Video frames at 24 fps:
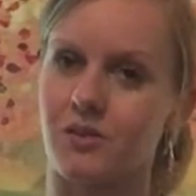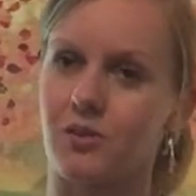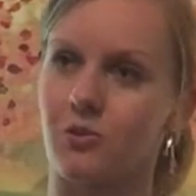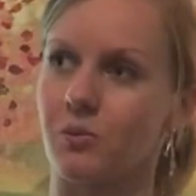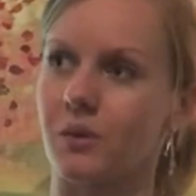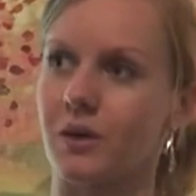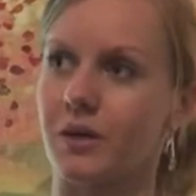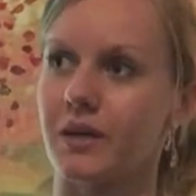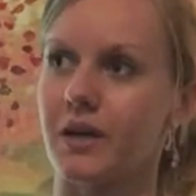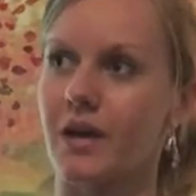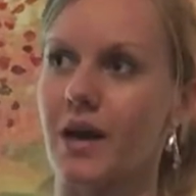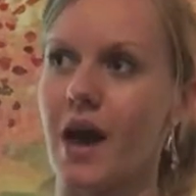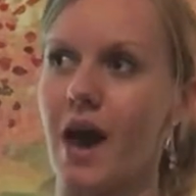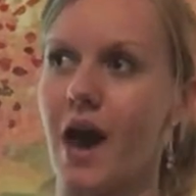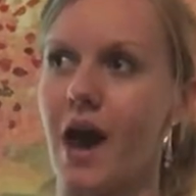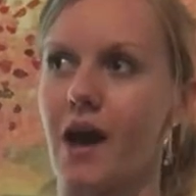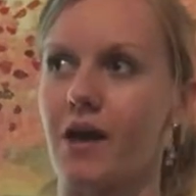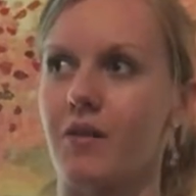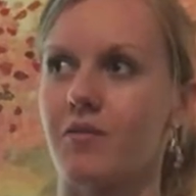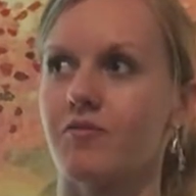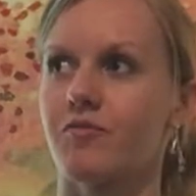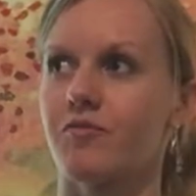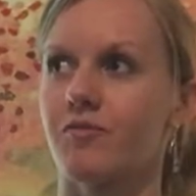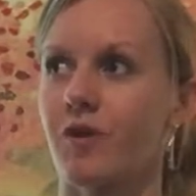You want to
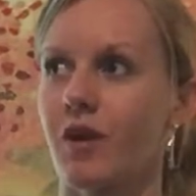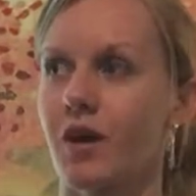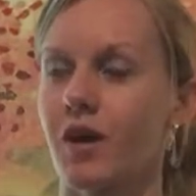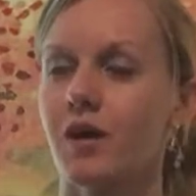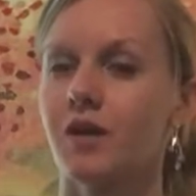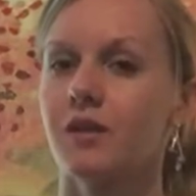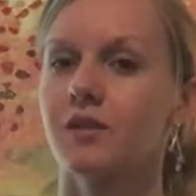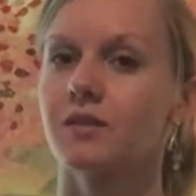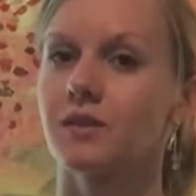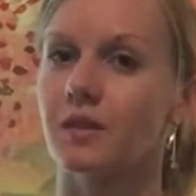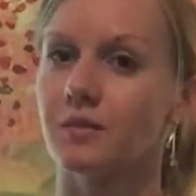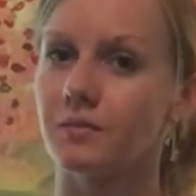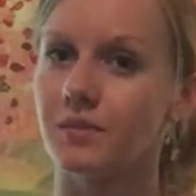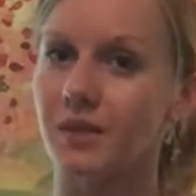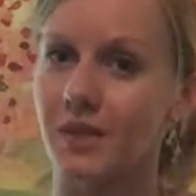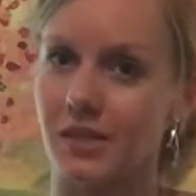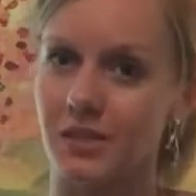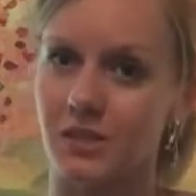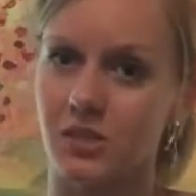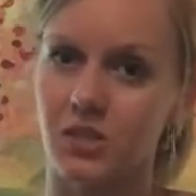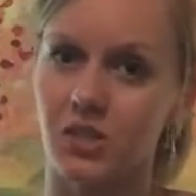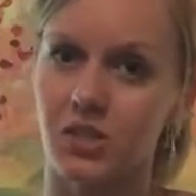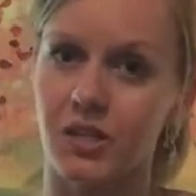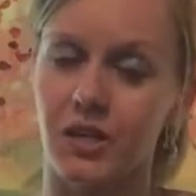have some
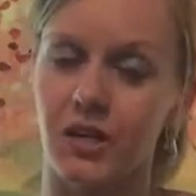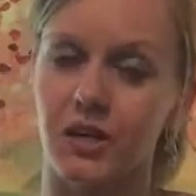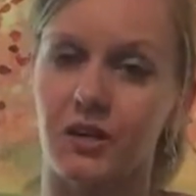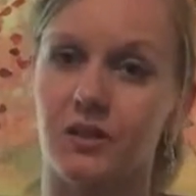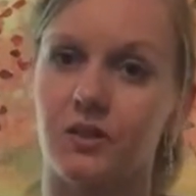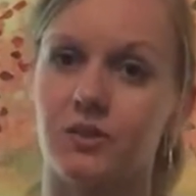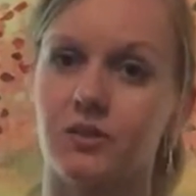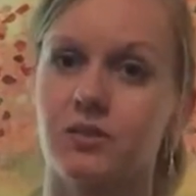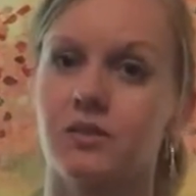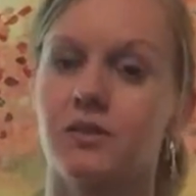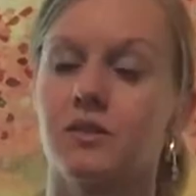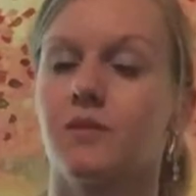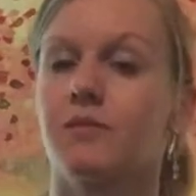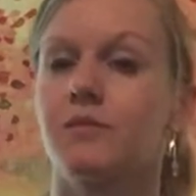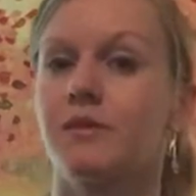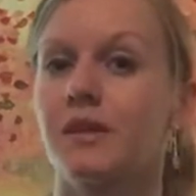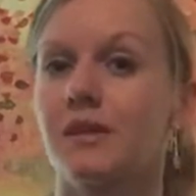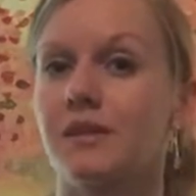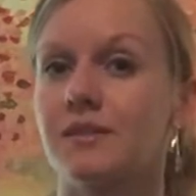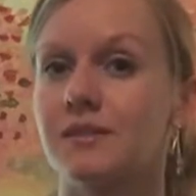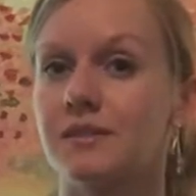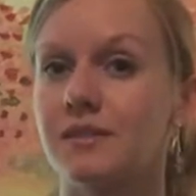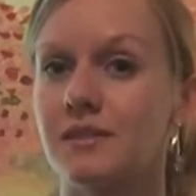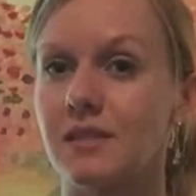nice chairs, some
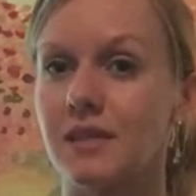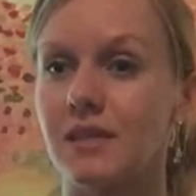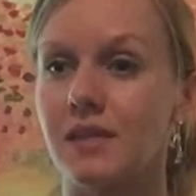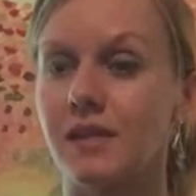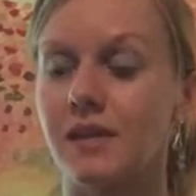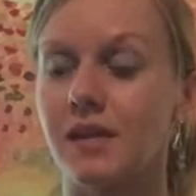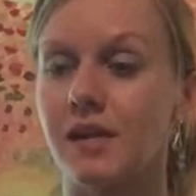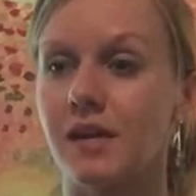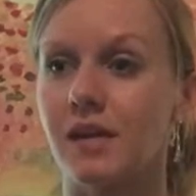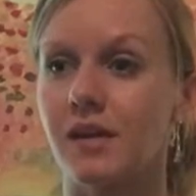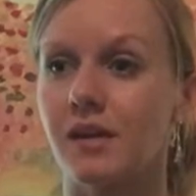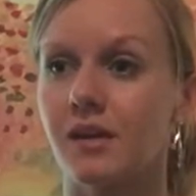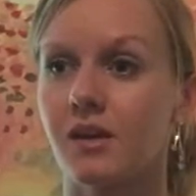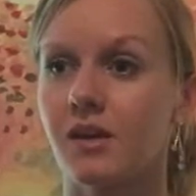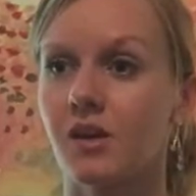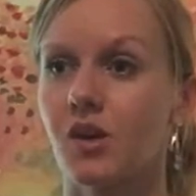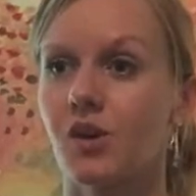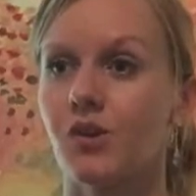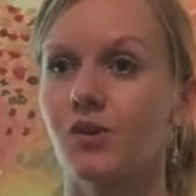nice seating.